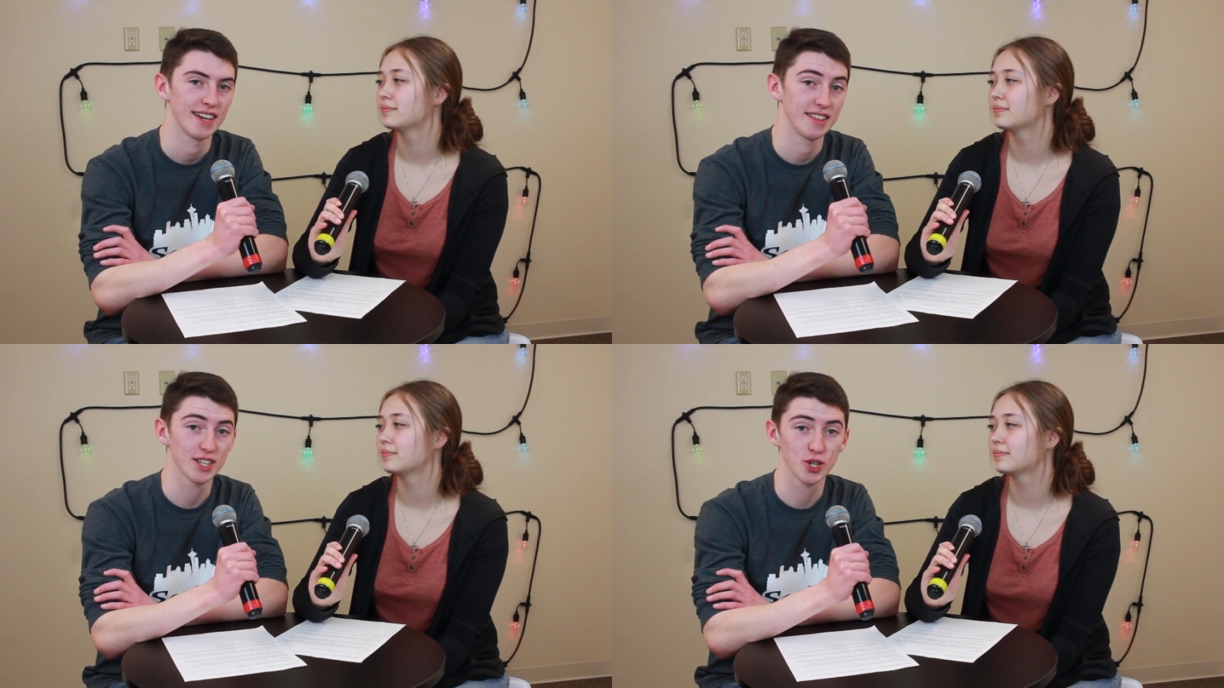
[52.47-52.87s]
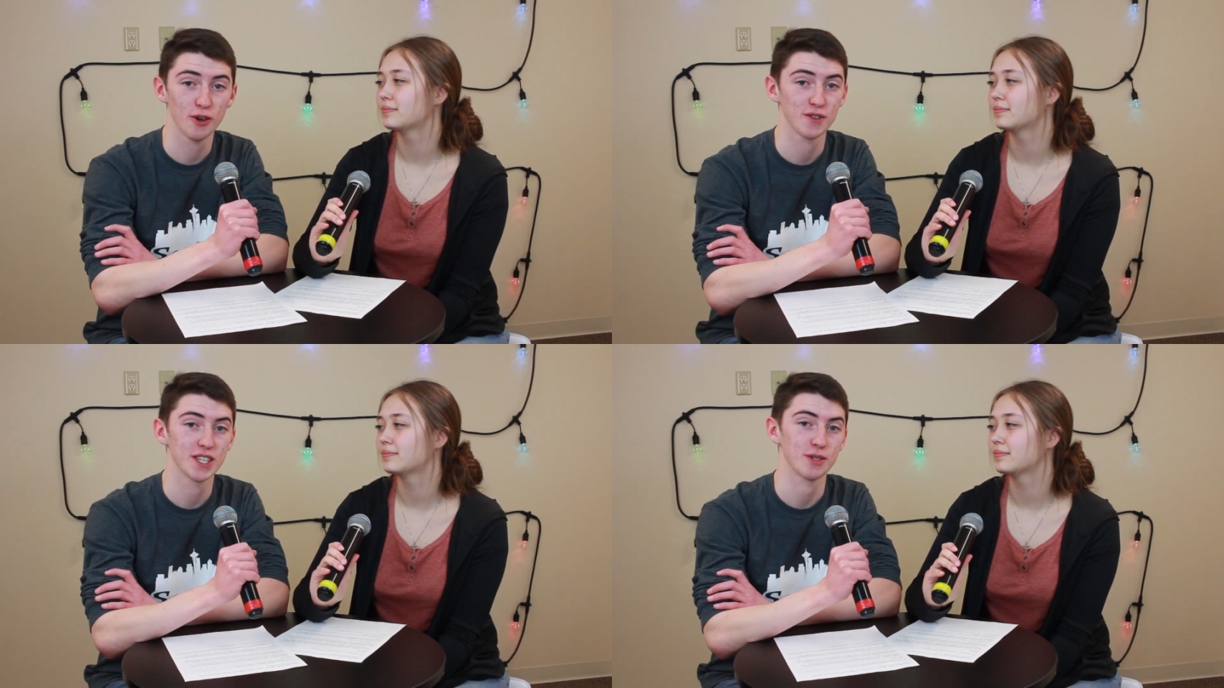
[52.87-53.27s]
Speaker 1: And that's
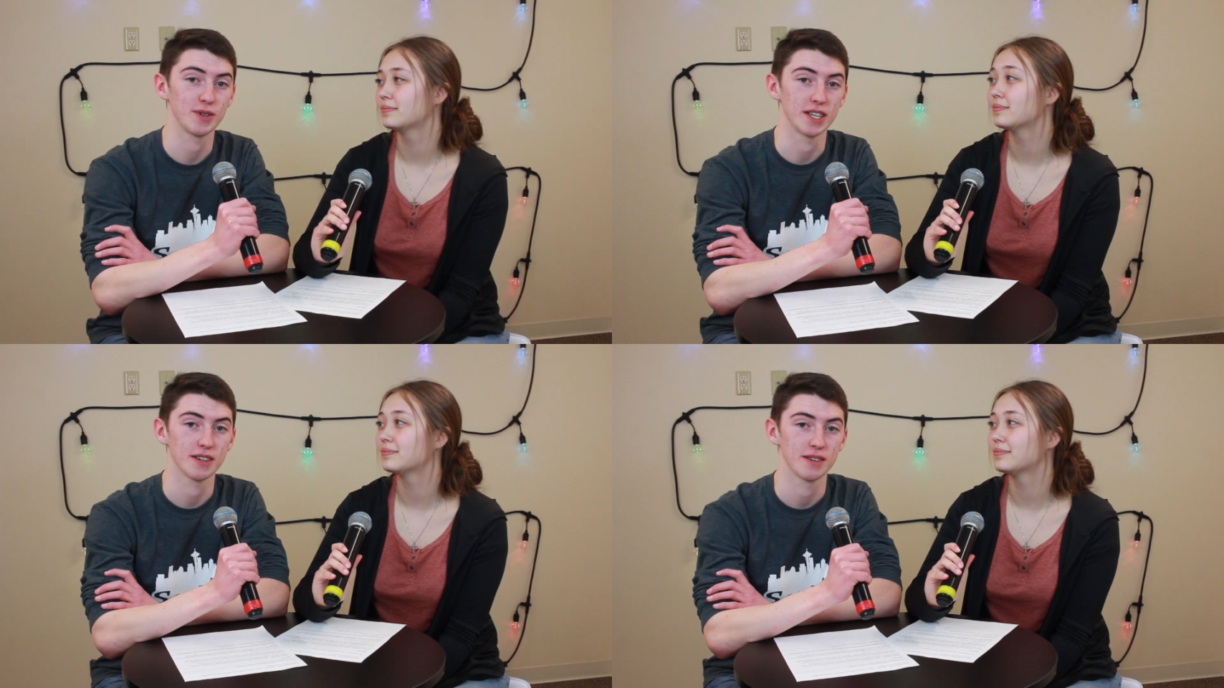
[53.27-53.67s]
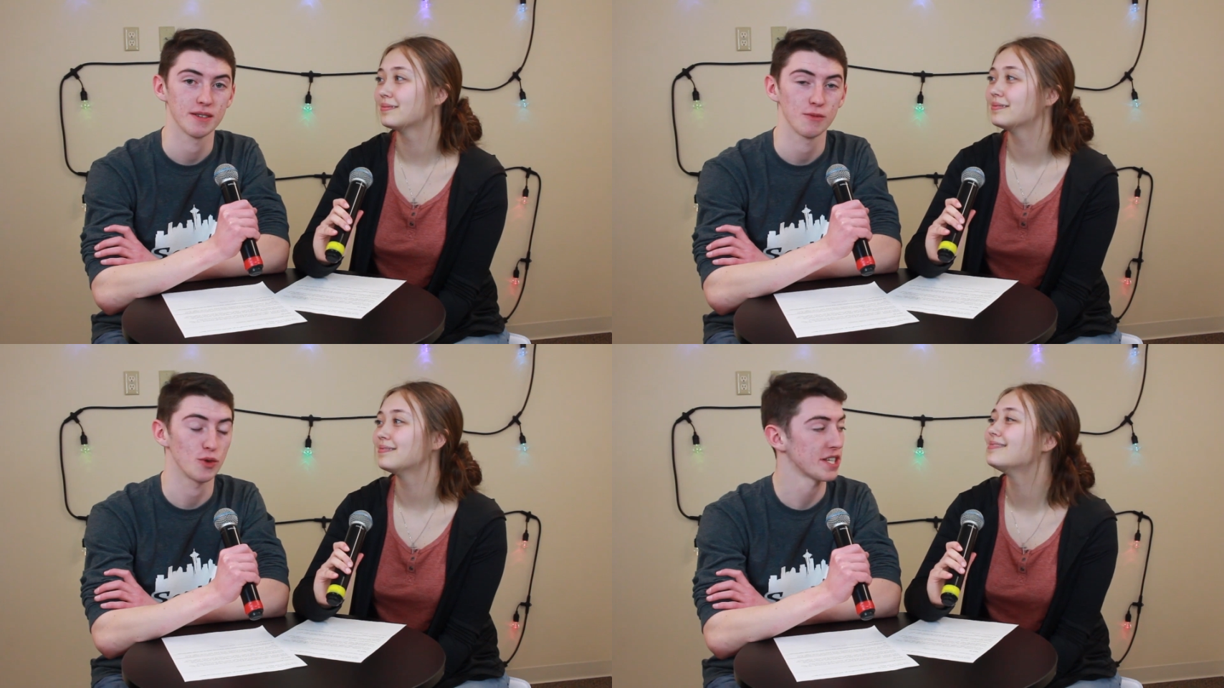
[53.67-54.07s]
all for this week.
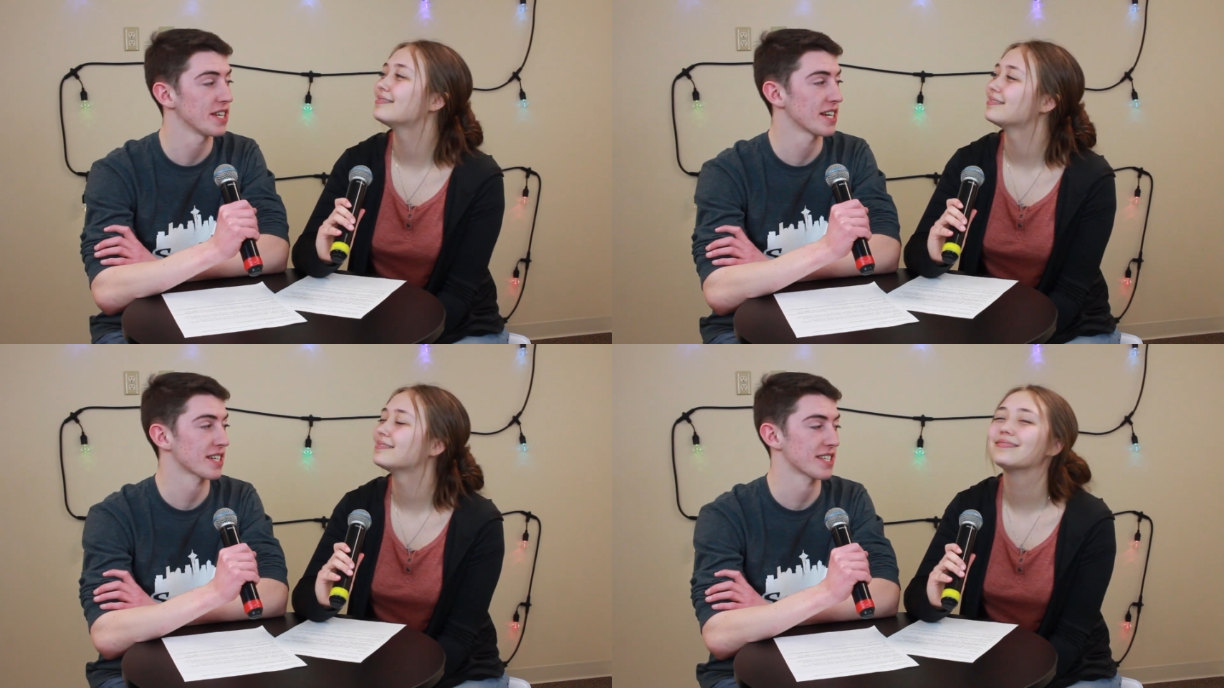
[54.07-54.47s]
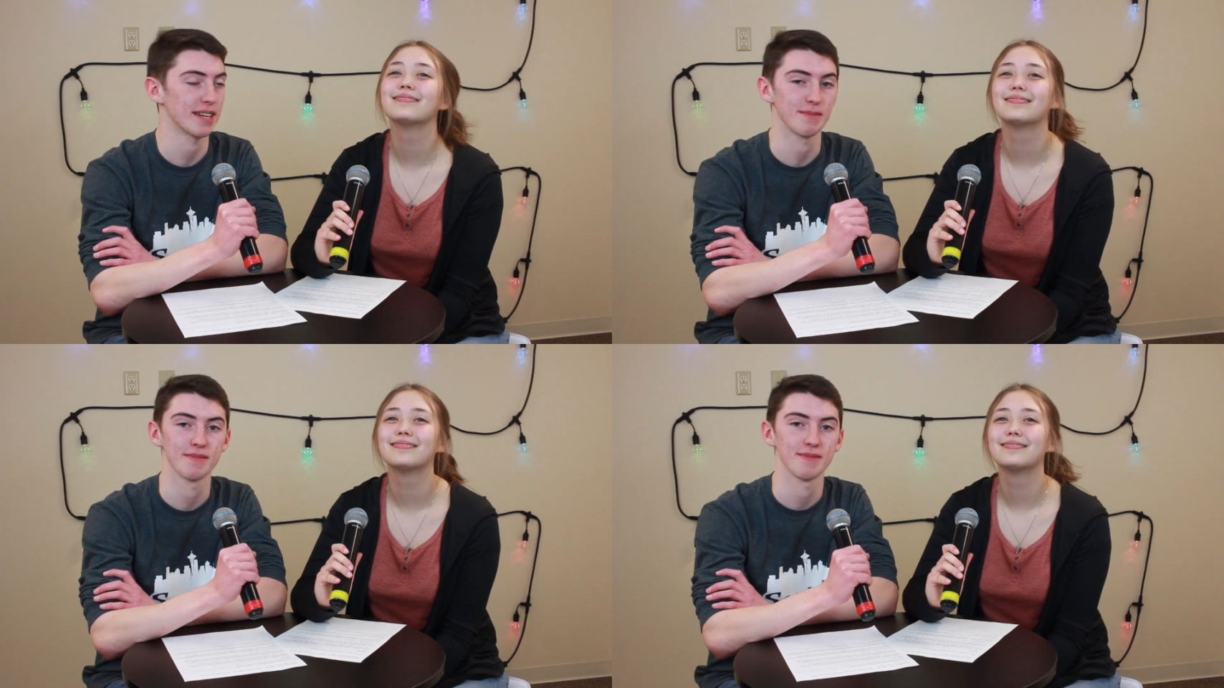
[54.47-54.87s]
We'll see you next
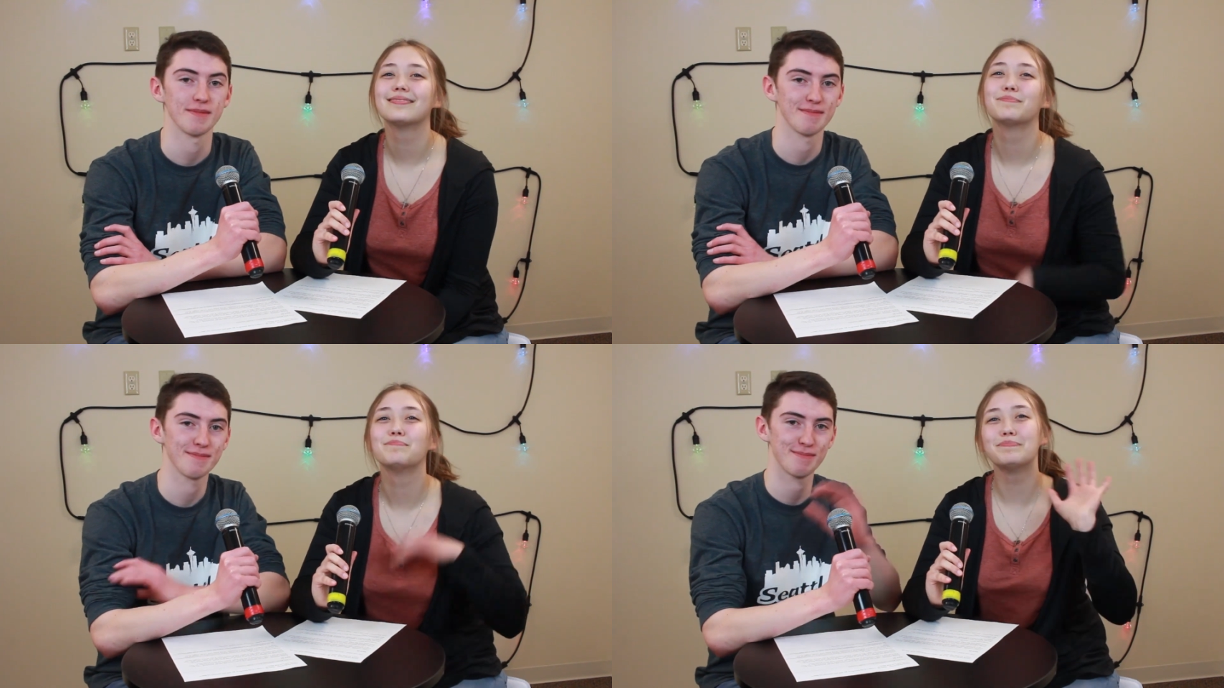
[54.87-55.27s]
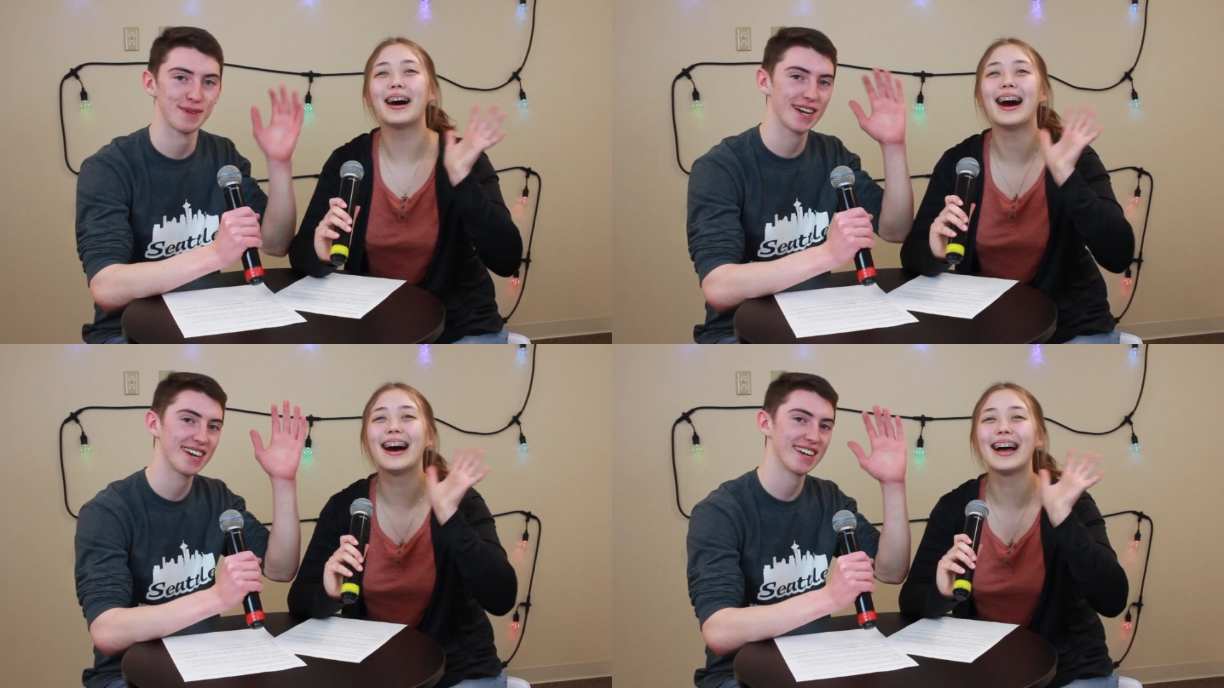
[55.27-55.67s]
time.
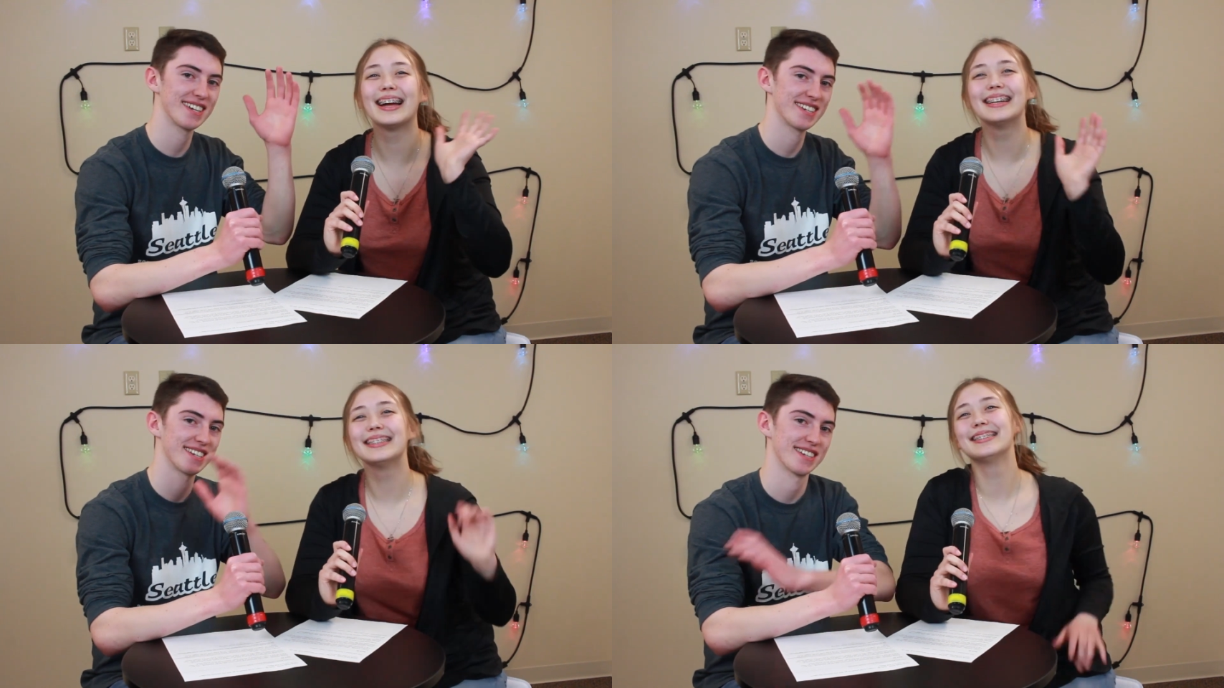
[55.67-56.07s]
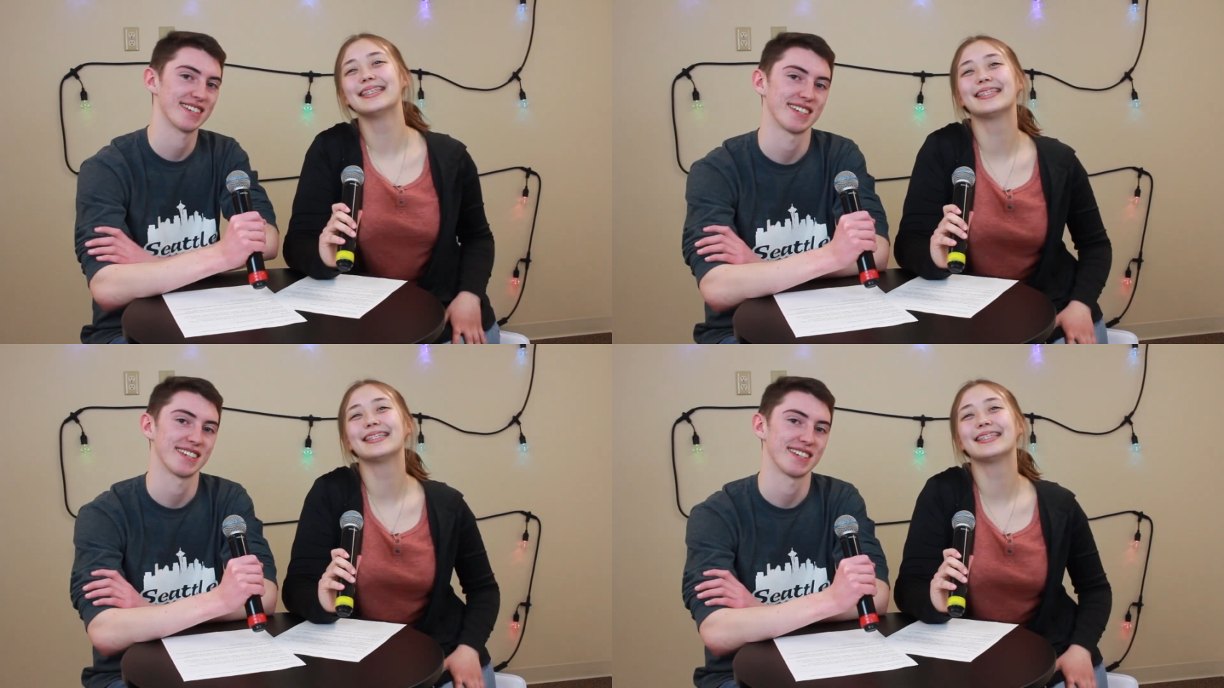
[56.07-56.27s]
Bye. Bye.